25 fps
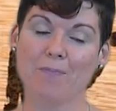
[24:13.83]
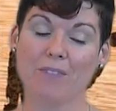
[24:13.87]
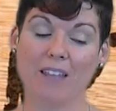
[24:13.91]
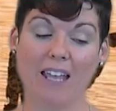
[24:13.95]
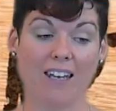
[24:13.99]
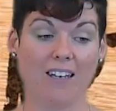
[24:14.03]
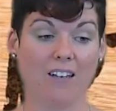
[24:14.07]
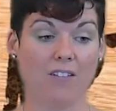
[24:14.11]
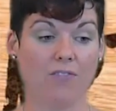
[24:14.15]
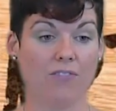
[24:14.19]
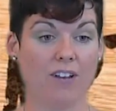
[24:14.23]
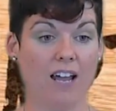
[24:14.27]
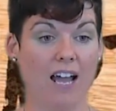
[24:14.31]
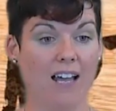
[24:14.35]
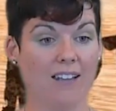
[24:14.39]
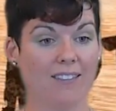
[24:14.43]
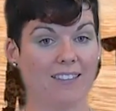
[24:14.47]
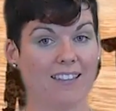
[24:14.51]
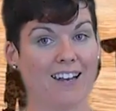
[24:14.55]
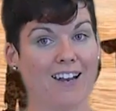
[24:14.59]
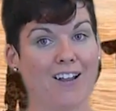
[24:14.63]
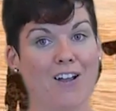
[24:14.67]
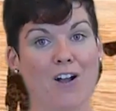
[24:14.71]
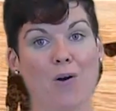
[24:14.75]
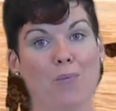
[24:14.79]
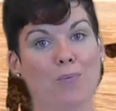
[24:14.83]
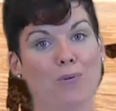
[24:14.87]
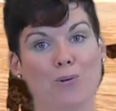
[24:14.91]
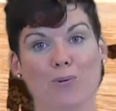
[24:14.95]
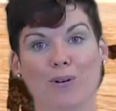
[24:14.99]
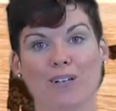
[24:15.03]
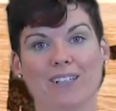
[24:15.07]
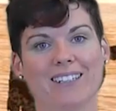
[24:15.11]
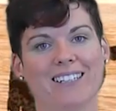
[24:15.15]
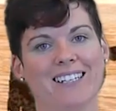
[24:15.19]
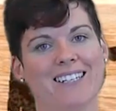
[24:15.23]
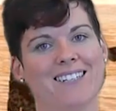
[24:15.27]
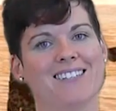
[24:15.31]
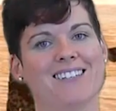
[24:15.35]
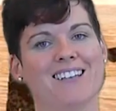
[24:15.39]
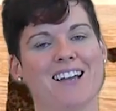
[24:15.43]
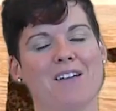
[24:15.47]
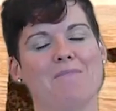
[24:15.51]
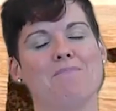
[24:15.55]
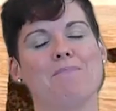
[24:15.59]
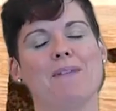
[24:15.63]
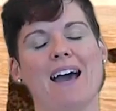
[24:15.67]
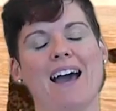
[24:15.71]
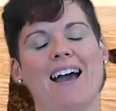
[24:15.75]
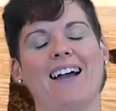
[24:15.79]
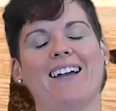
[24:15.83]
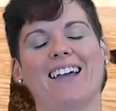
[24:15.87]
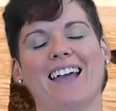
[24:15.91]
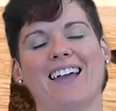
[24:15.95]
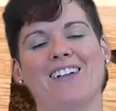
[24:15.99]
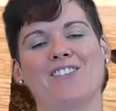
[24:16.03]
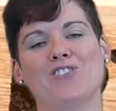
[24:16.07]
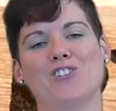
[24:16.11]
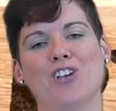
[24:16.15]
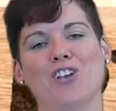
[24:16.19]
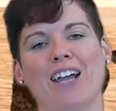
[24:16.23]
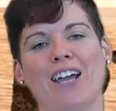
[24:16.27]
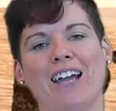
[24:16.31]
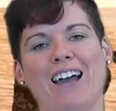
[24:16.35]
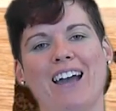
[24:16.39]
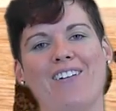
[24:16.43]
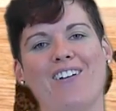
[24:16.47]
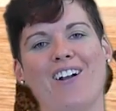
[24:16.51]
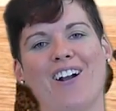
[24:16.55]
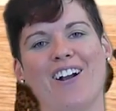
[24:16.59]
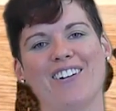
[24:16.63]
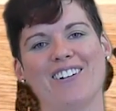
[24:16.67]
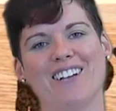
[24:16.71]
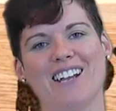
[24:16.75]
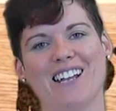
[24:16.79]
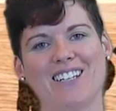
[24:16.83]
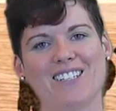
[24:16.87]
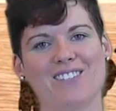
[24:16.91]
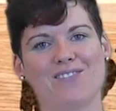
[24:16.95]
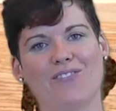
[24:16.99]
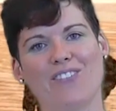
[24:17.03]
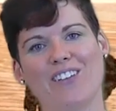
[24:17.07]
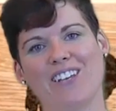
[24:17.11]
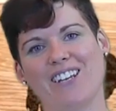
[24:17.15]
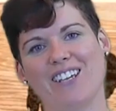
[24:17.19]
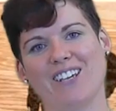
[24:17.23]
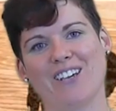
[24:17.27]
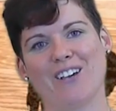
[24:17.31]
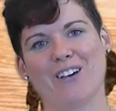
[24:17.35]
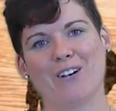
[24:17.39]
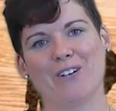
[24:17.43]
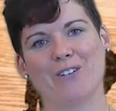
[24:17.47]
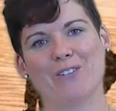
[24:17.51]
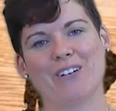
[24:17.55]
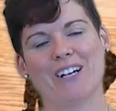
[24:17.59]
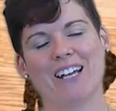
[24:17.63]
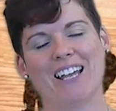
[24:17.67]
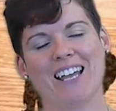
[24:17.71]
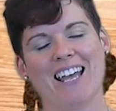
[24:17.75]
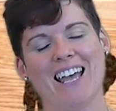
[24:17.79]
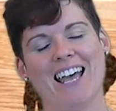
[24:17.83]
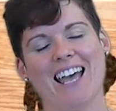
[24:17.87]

And if not, then I hope you at least come back and check out our next video,